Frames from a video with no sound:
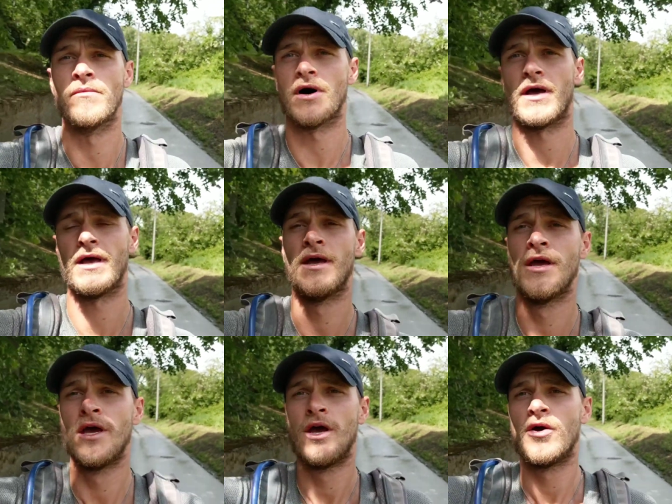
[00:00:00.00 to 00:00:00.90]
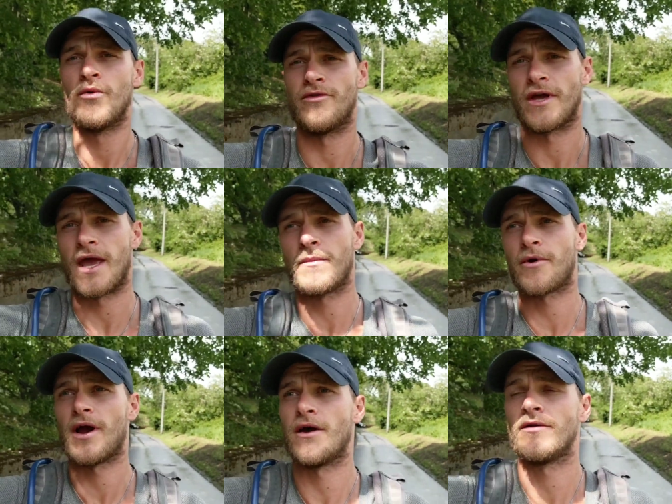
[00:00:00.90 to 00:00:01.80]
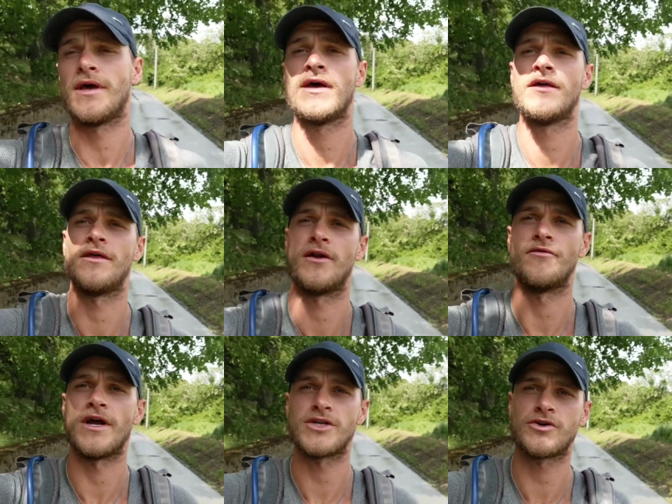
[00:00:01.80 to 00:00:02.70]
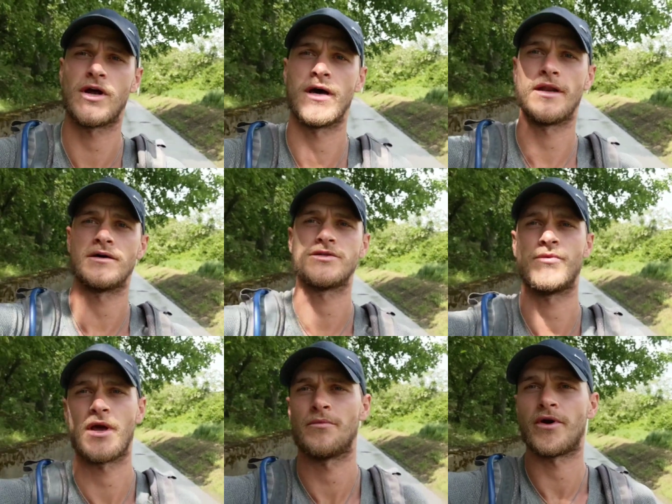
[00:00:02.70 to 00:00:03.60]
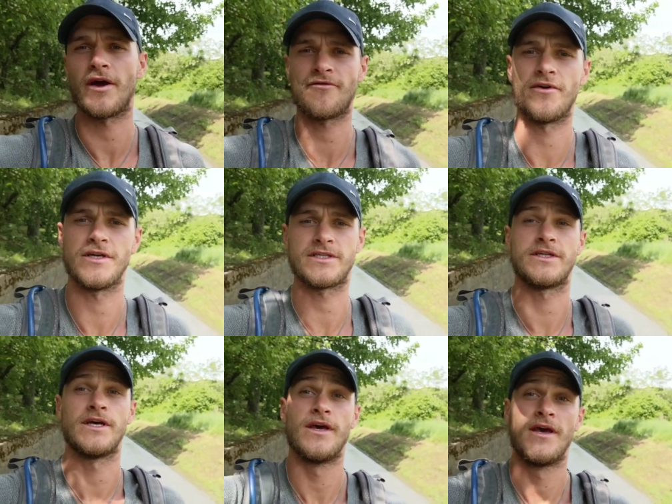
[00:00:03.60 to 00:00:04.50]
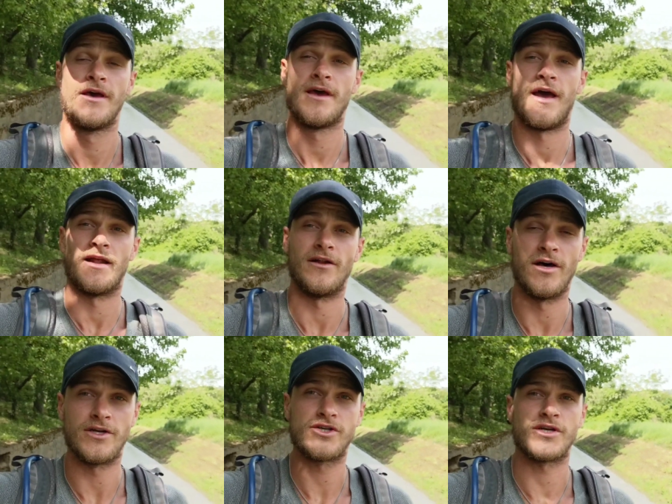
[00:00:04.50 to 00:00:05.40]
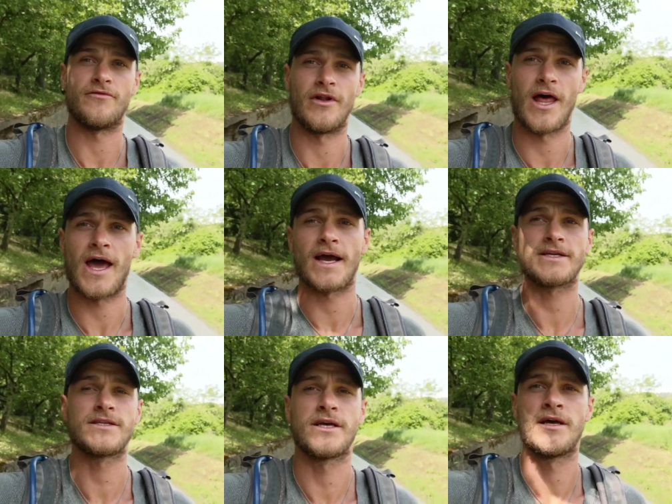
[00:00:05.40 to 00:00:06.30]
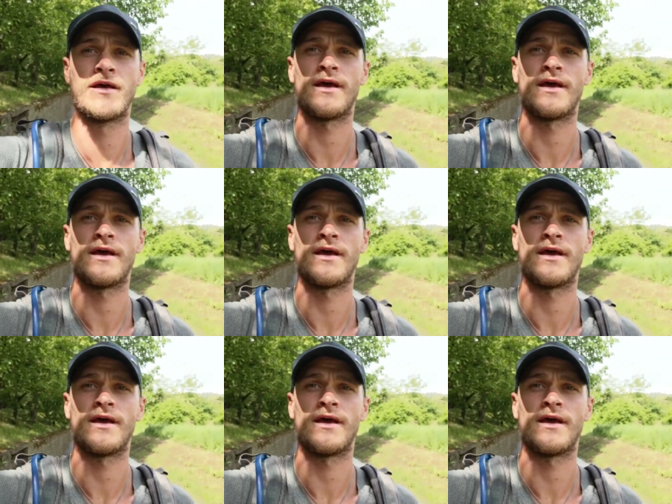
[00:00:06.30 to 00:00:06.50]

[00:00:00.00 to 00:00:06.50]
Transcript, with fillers: But with the campground, they had a restaurant. I was able to get breakfast and lunch and relax.